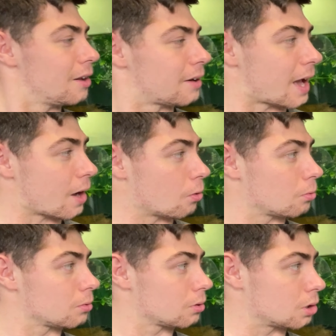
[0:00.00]
Now,
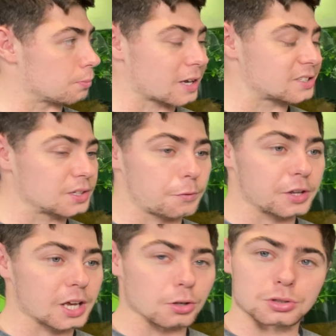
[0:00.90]
you may see
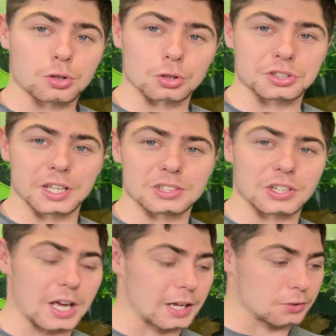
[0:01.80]
videos across the
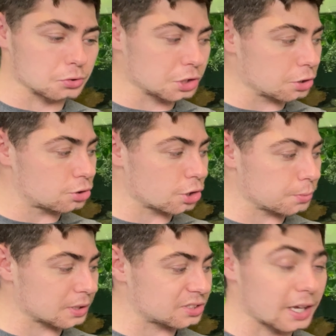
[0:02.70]
internet and on YouTube,
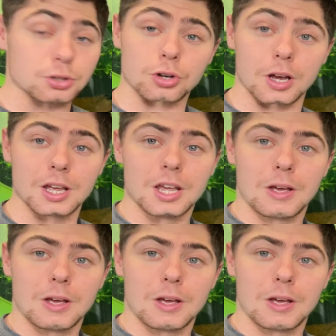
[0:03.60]
etc.,